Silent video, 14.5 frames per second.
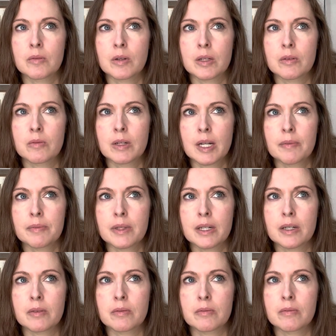went up there,
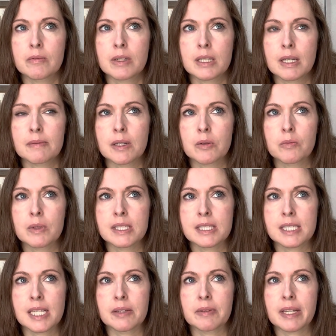we left on
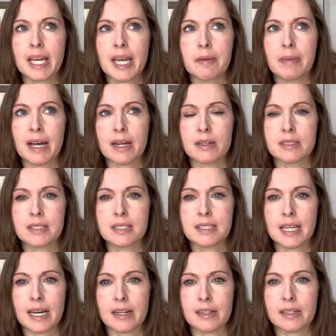Wednesday and we came back on
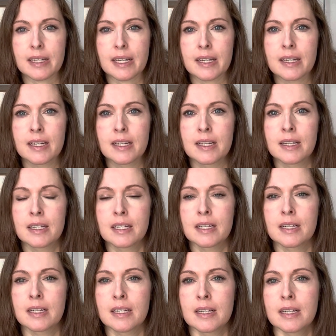Saturday,
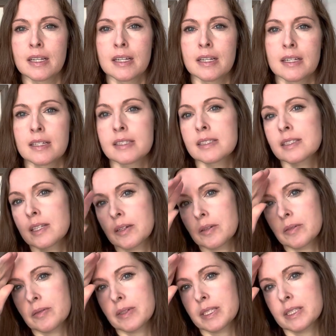so
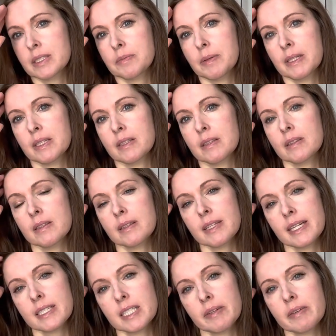we spent
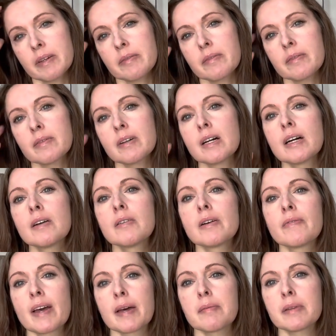Thanksgiving with
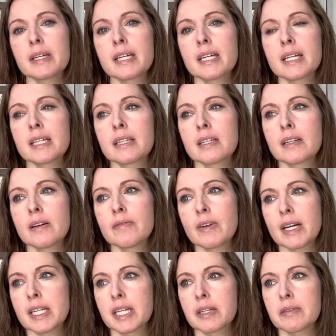family, and then on
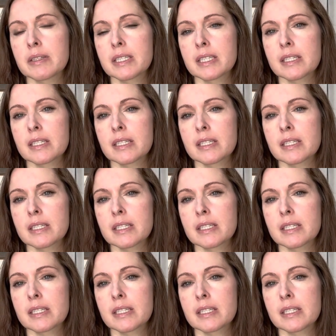Friday we did a